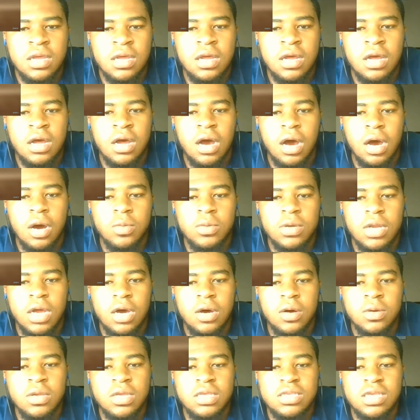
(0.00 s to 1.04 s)
Oh no,
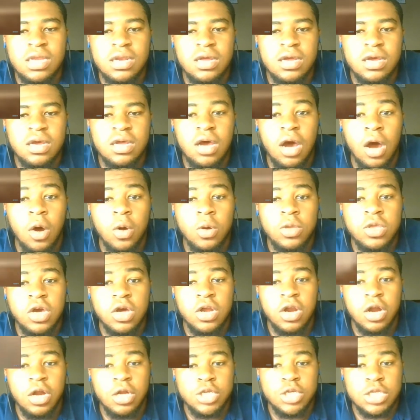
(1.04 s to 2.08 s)
he's gonna. Oh, you're gonna
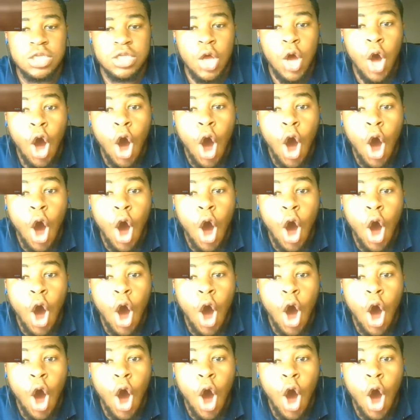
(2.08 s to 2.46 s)
hurt yourself.